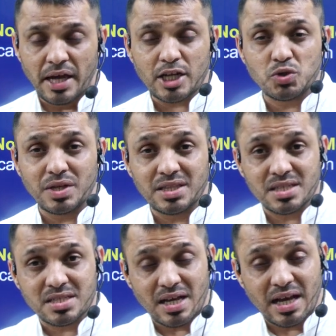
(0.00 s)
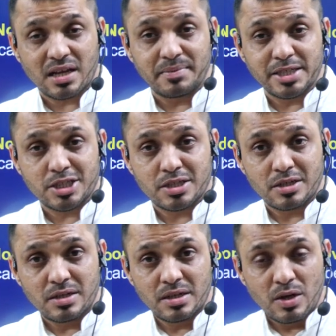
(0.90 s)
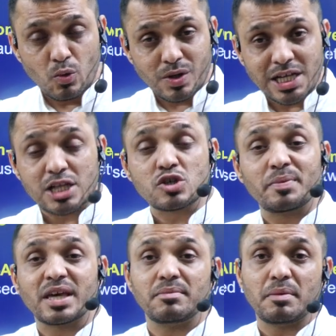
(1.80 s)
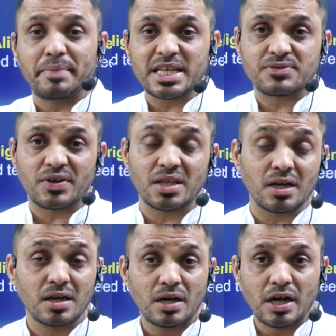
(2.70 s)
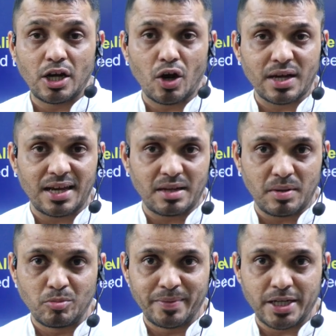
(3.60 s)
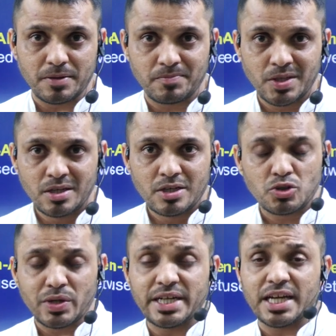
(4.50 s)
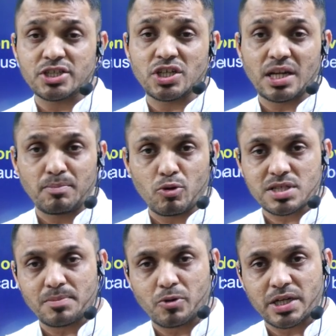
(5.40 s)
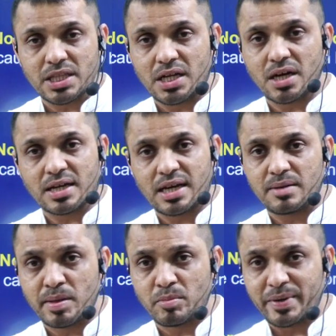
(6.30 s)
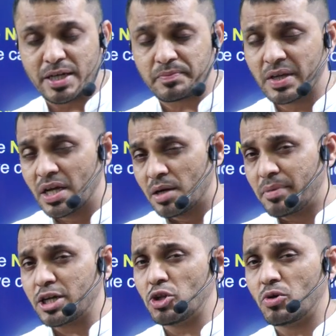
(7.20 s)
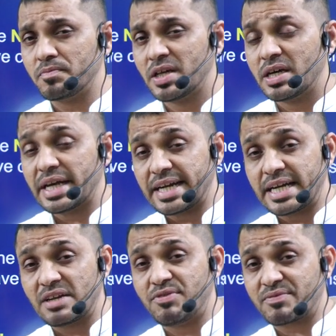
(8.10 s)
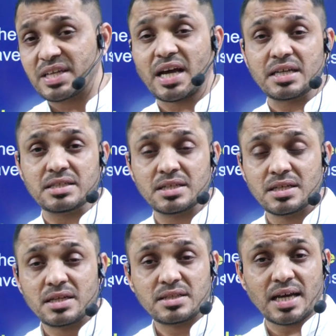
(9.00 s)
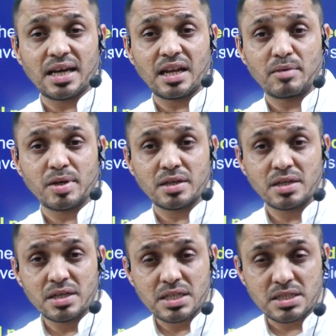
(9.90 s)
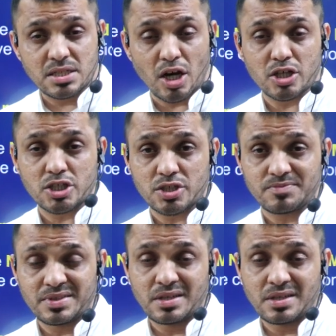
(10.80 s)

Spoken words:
Actually, this agreement was also became a base for the non-alignment movement. So, India and China both supported the non-alignment movement. But, you know, in 1959, Dalai Lama sought